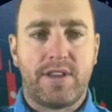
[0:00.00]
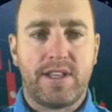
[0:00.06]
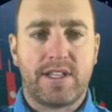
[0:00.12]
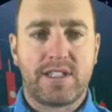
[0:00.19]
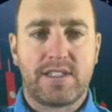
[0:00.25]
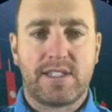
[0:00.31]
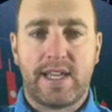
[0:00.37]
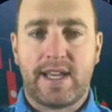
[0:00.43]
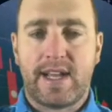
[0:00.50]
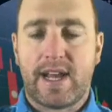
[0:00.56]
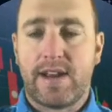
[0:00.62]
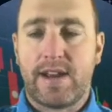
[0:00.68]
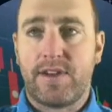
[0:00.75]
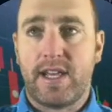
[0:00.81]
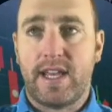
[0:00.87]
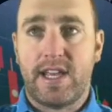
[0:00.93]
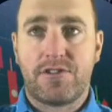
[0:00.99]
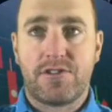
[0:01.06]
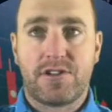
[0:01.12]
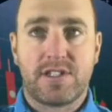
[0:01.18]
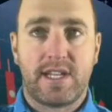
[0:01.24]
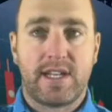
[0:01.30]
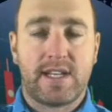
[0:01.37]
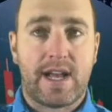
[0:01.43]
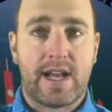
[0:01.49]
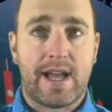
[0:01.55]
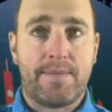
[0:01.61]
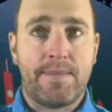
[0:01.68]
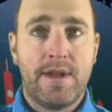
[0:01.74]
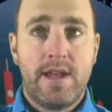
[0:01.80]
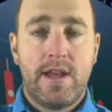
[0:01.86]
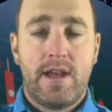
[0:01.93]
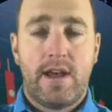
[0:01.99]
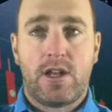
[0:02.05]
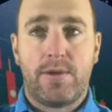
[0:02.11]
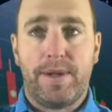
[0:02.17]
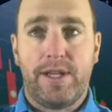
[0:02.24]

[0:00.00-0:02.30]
this is a kind of an interesting time to be